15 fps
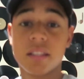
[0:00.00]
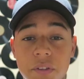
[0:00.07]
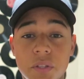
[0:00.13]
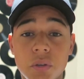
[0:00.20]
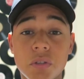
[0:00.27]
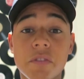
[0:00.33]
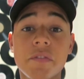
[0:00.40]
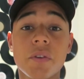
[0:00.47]
For
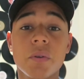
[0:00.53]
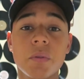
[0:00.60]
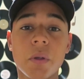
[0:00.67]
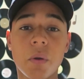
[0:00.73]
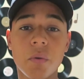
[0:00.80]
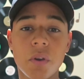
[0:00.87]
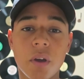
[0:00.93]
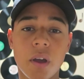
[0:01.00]
those of you who
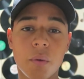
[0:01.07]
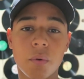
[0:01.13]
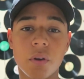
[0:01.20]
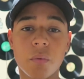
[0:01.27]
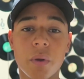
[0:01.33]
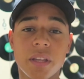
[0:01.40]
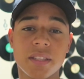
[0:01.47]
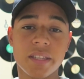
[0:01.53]
don't know, I
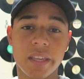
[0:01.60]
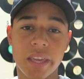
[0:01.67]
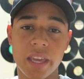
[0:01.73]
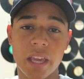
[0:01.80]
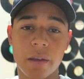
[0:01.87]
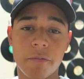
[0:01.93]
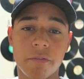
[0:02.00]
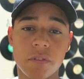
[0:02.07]
went away to
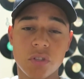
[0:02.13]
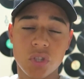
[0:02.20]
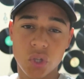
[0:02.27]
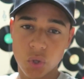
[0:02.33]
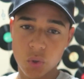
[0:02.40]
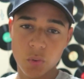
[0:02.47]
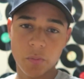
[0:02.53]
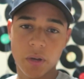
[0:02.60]
camp for
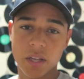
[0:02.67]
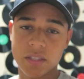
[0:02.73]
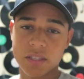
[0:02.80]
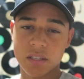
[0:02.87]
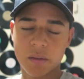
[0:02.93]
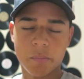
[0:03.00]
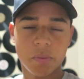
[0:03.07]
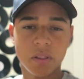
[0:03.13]
two
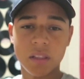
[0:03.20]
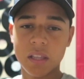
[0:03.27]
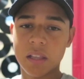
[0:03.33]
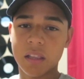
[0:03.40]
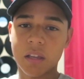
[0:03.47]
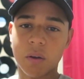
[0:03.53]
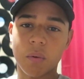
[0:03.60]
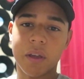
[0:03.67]
months,
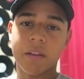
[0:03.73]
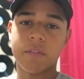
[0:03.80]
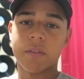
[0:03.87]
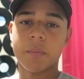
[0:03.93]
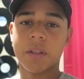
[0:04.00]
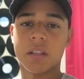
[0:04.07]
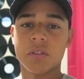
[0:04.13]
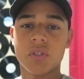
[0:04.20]
completely away
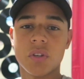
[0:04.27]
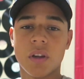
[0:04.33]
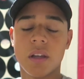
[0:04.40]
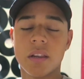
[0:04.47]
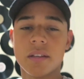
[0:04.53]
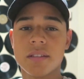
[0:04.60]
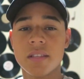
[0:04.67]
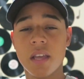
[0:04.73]
from
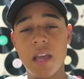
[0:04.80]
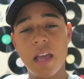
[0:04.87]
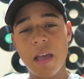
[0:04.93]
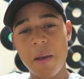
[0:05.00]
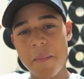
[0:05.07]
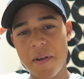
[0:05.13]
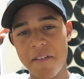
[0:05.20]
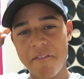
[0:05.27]
electronics,
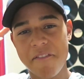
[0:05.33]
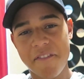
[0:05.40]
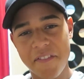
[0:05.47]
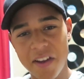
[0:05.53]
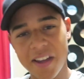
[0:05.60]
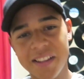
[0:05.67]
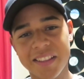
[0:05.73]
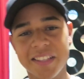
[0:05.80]
but I'm
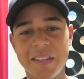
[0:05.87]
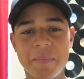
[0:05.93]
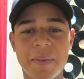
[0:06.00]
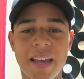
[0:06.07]
finally